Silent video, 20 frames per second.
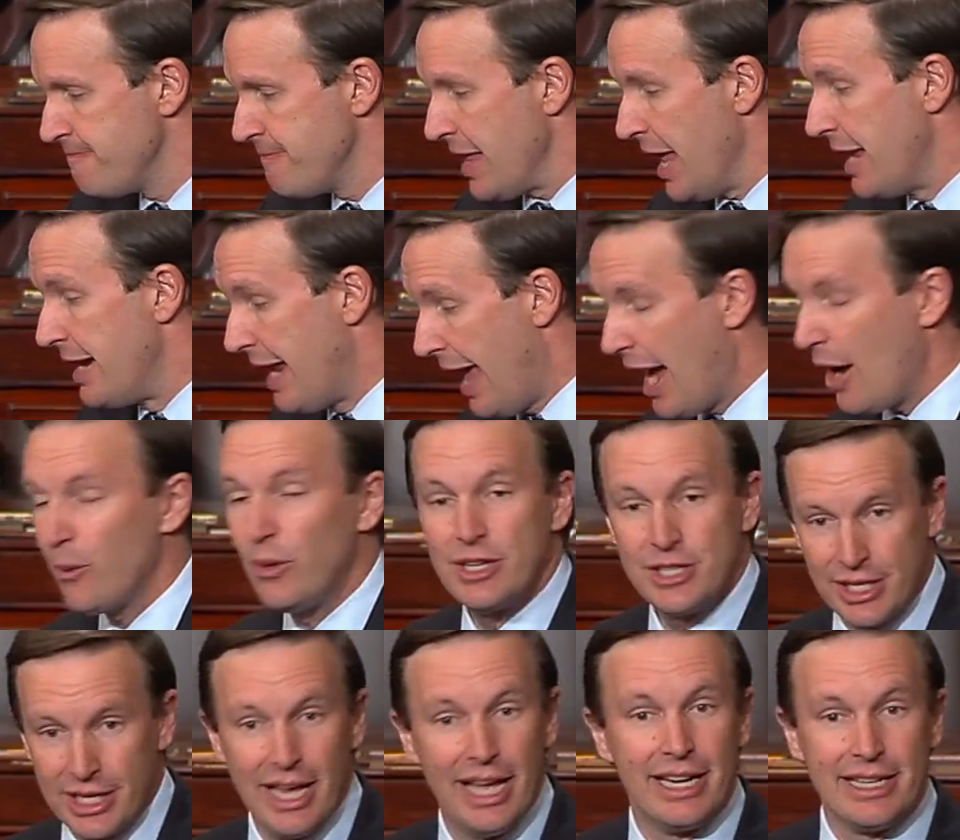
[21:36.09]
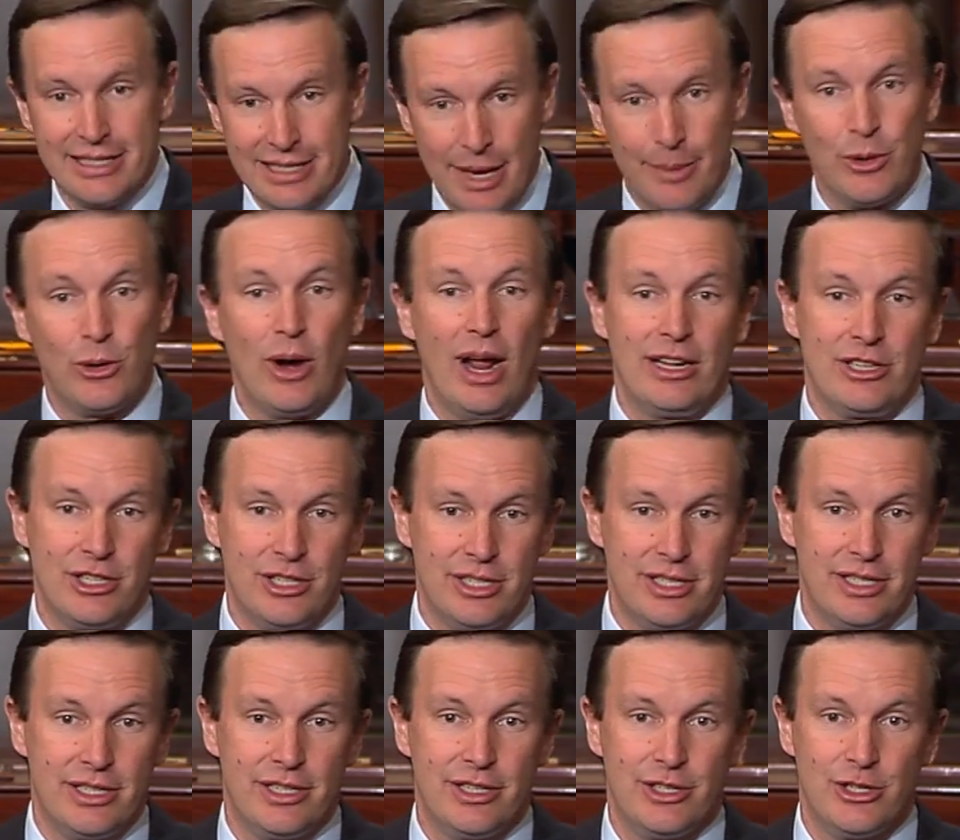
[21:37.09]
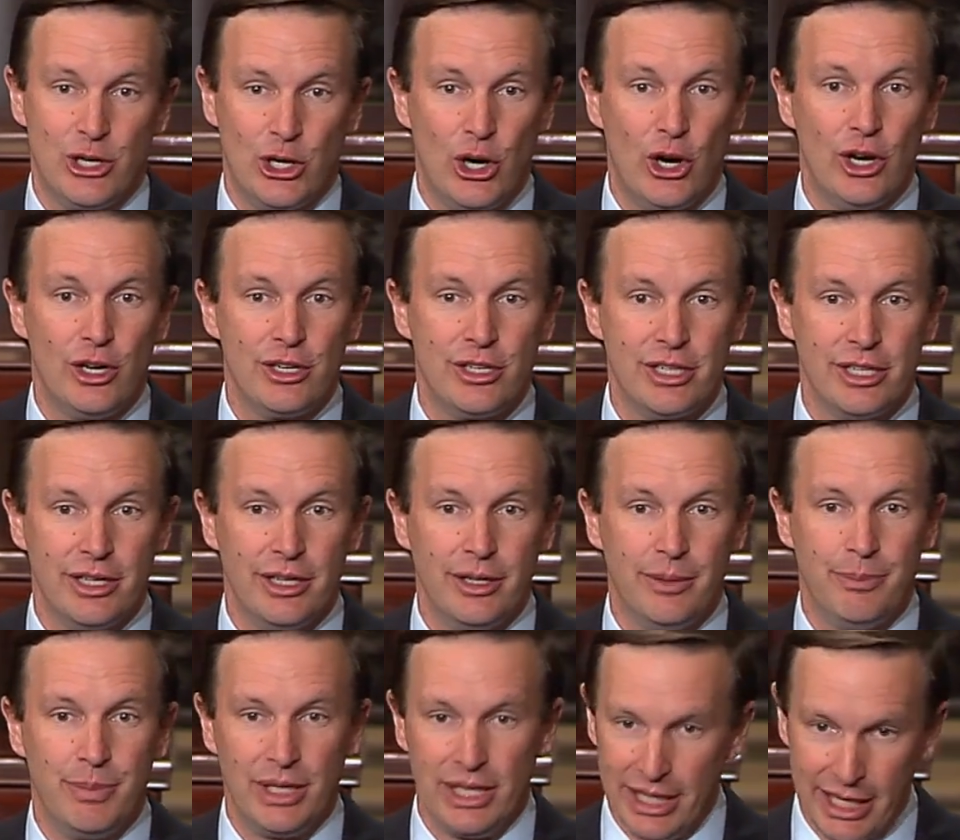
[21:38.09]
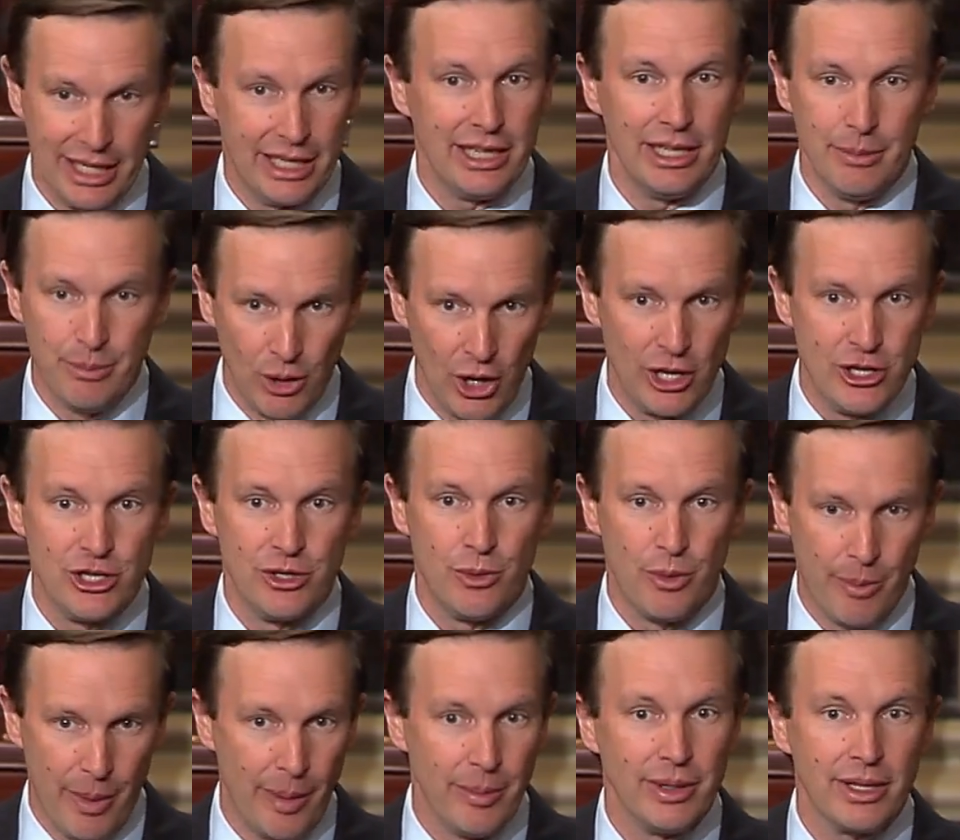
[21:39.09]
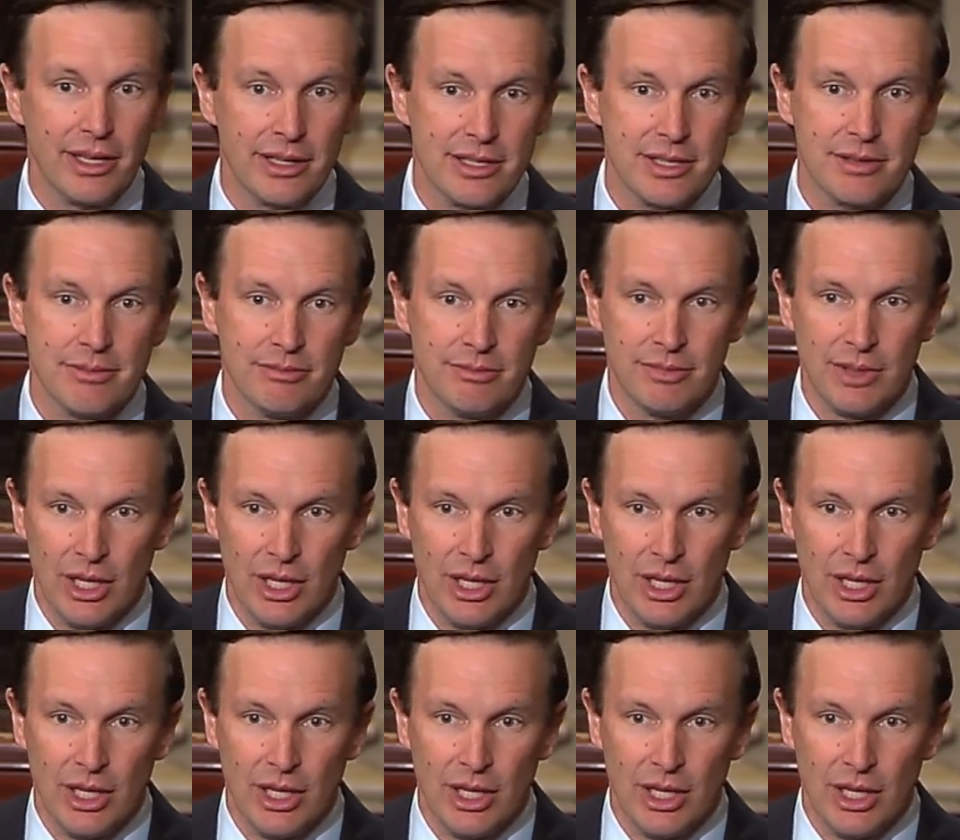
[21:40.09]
And now, once again, it's Democrats' turn to politically bludgeon Republicans.